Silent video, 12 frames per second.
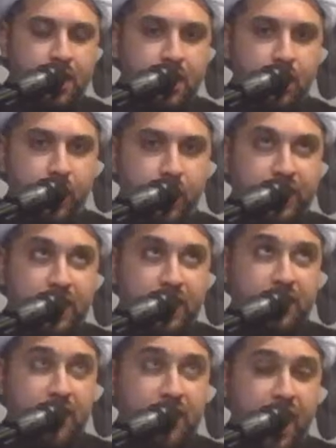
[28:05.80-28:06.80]
with
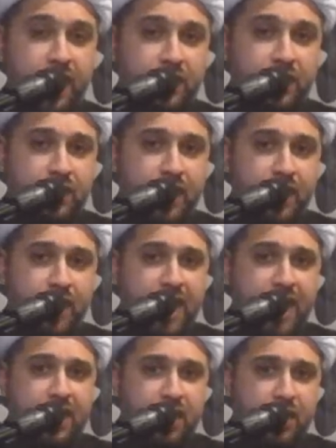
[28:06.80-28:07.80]
the
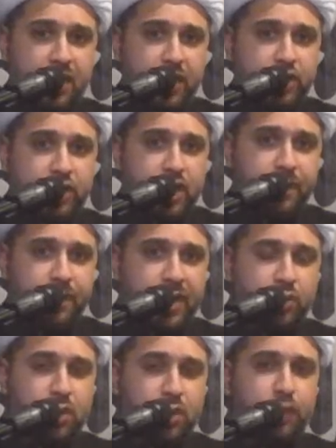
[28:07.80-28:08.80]
tyrannical regime
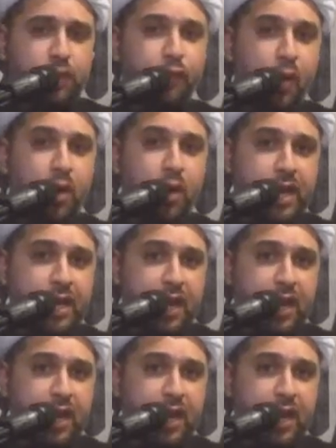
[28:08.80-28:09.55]
that was falling,